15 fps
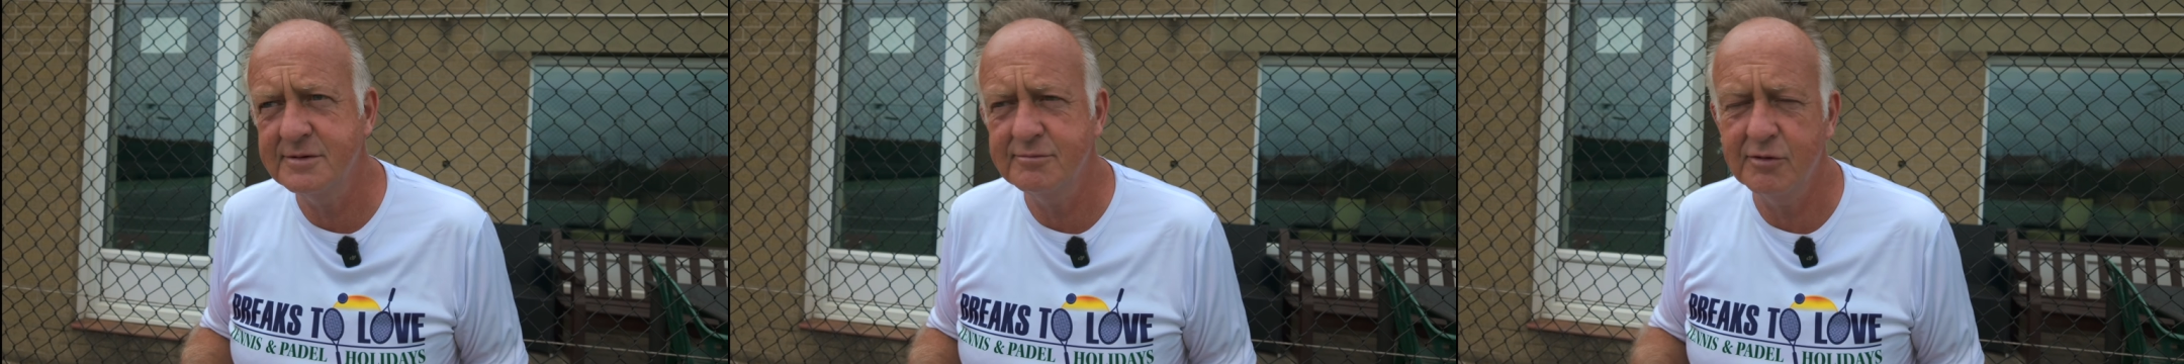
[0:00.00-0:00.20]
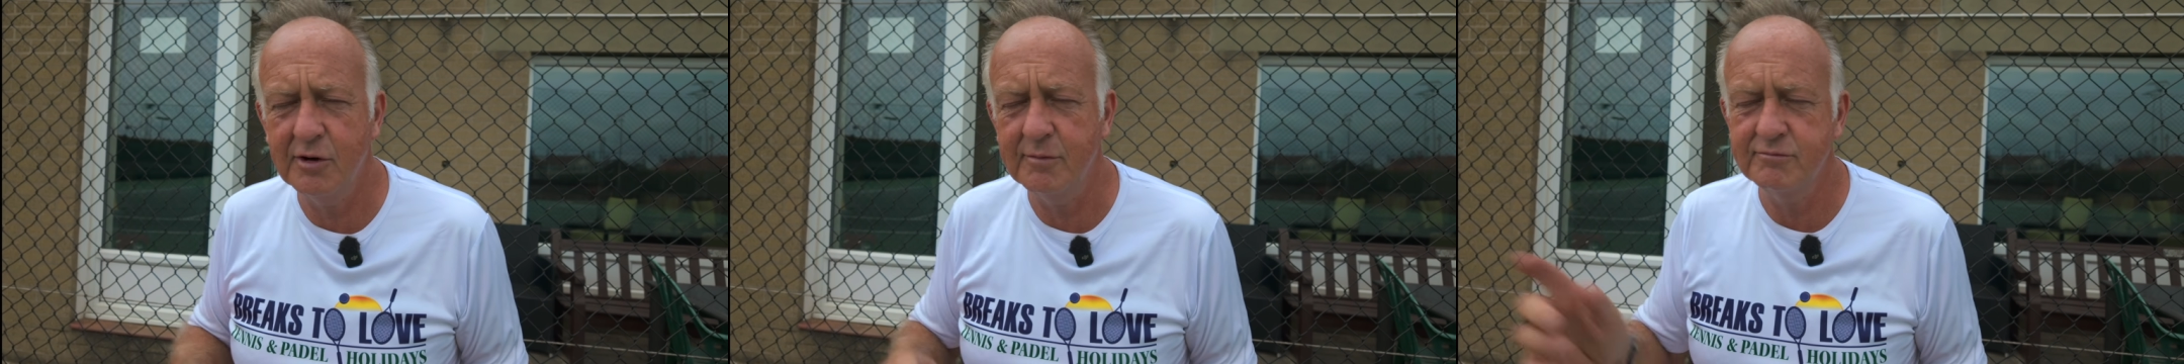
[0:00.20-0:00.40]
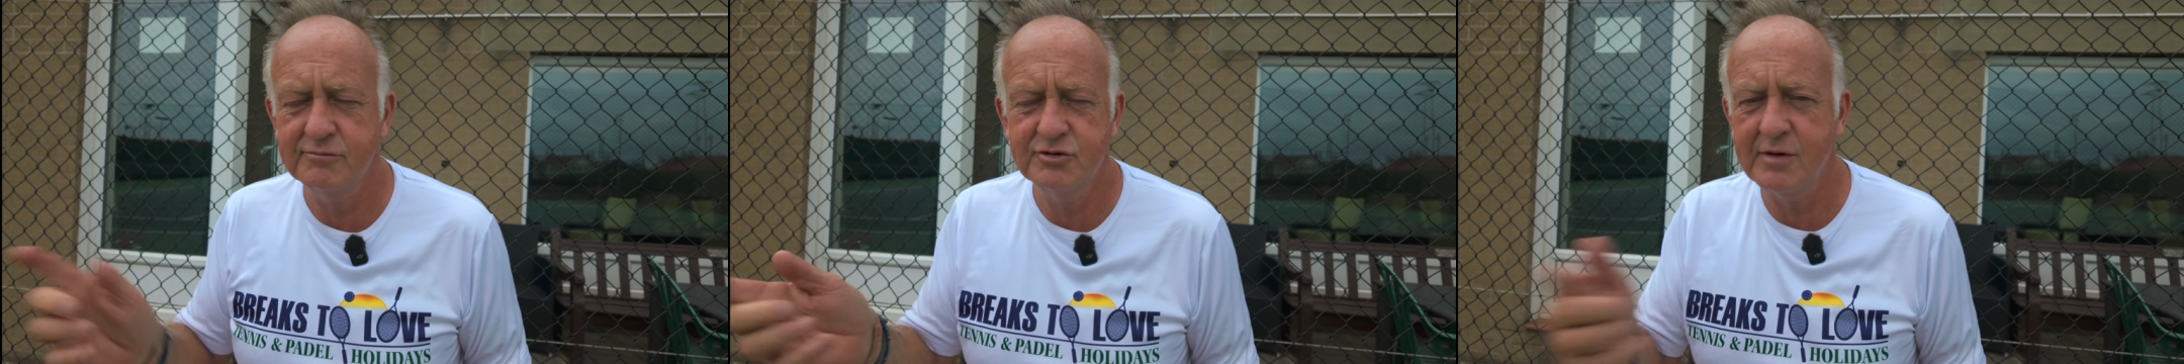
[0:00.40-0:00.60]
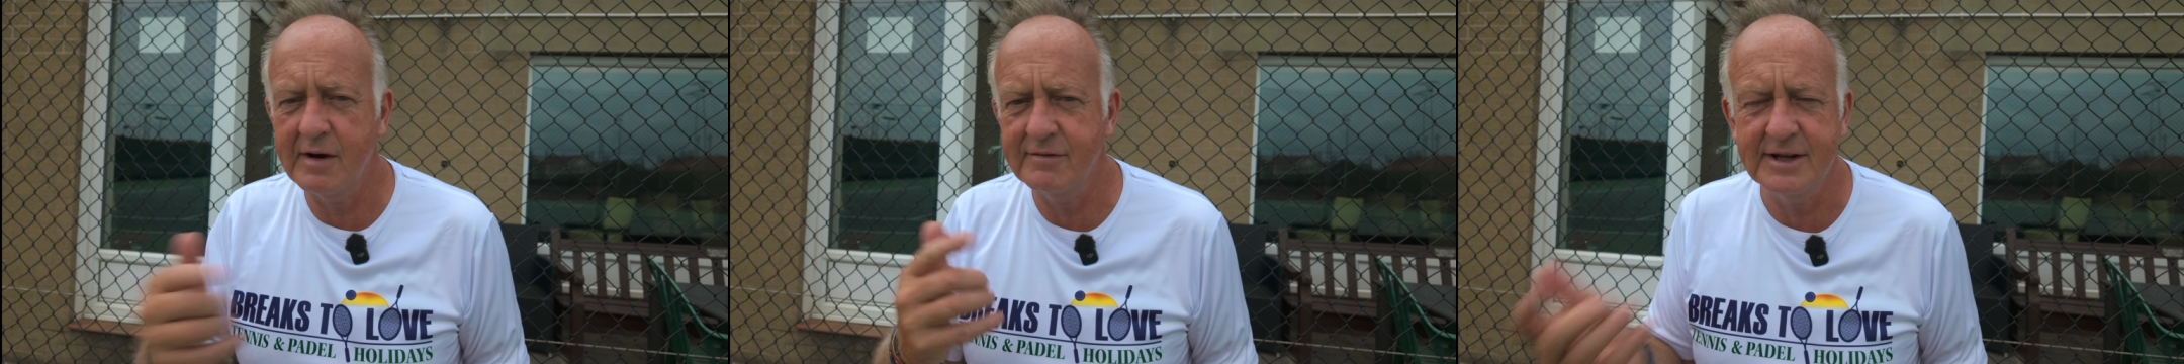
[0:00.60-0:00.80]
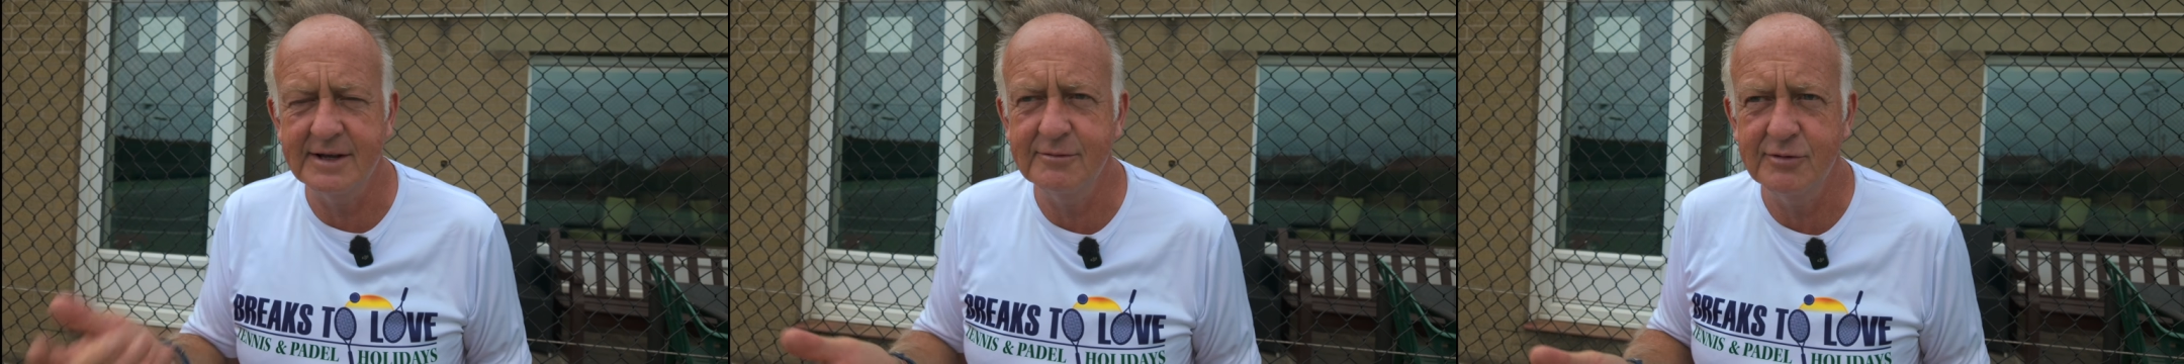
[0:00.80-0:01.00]
not
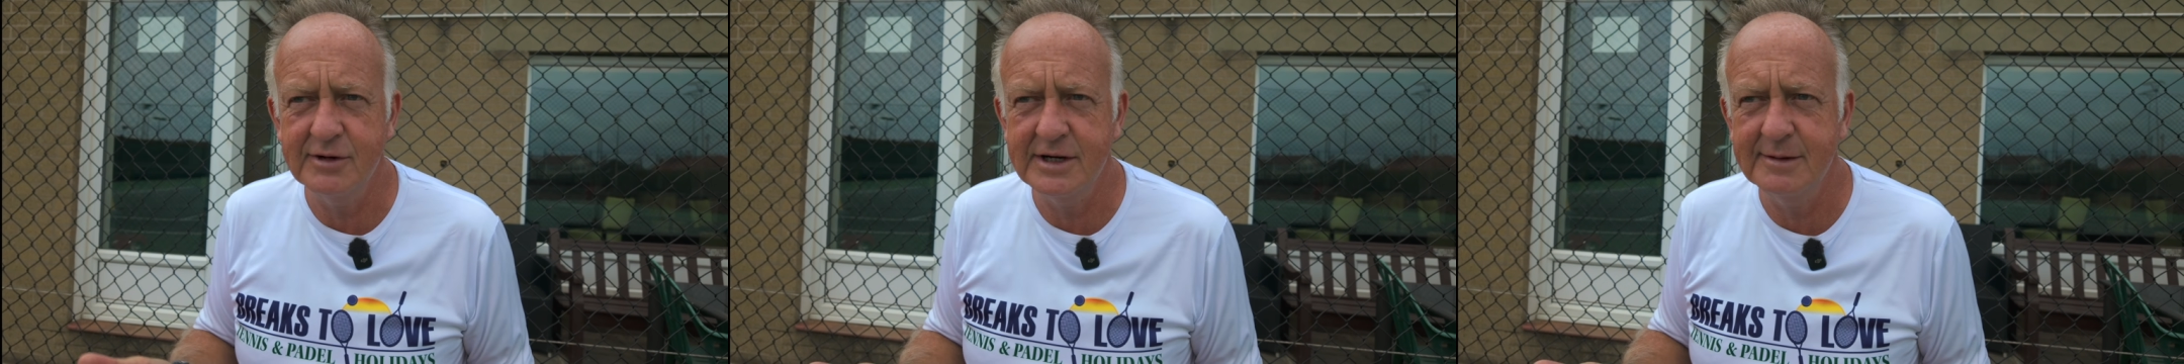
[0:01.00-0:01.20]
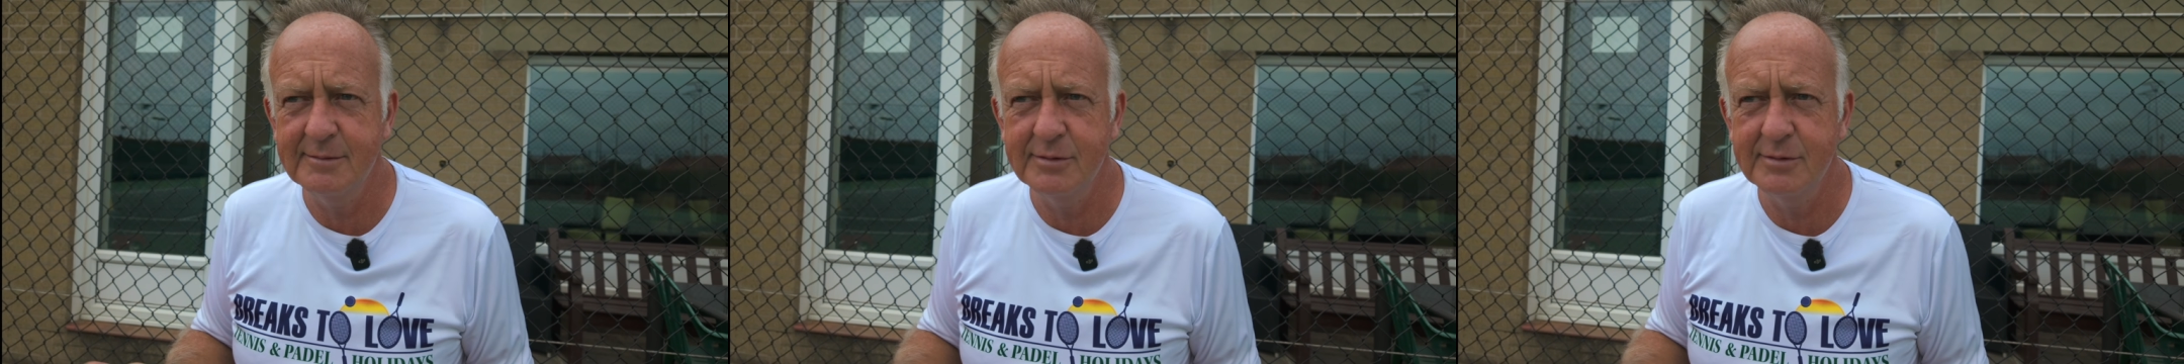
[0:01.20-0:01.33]
travelling really,